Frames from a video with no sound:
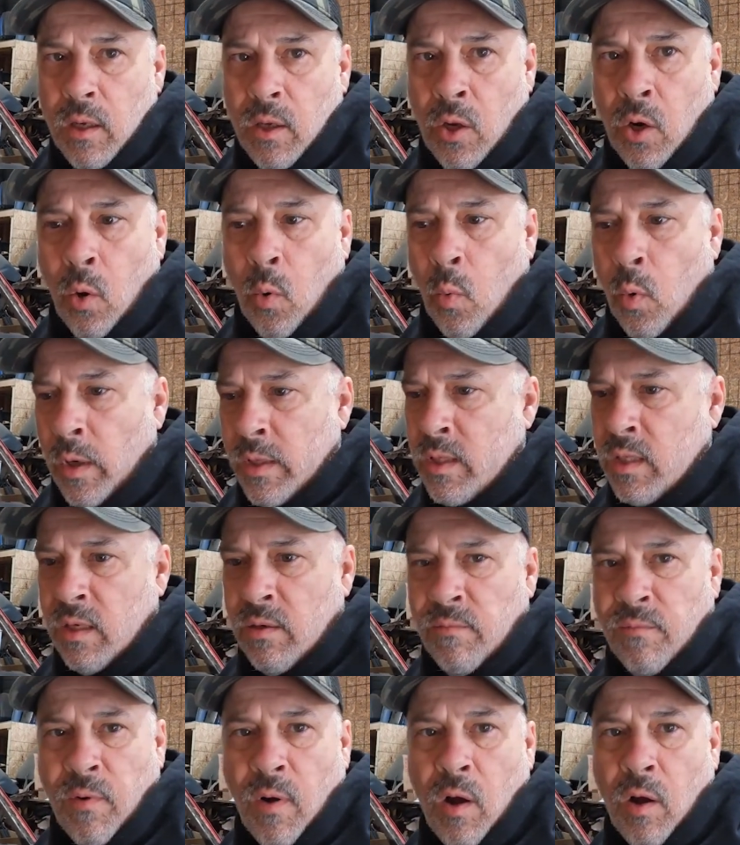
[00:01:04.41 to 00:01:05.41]
you know, what's
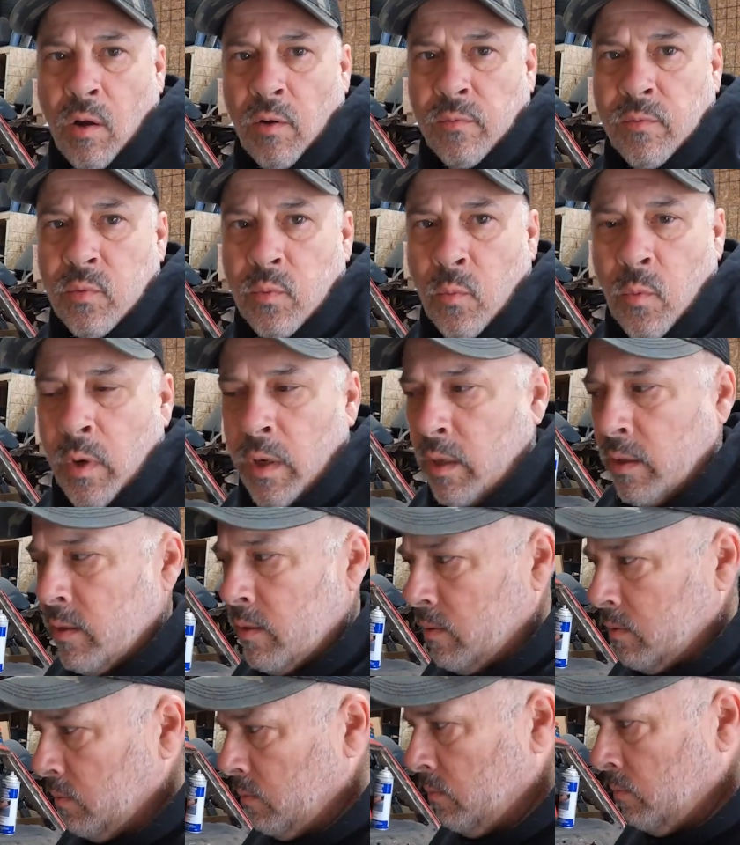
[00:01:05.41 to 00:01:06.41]
involved with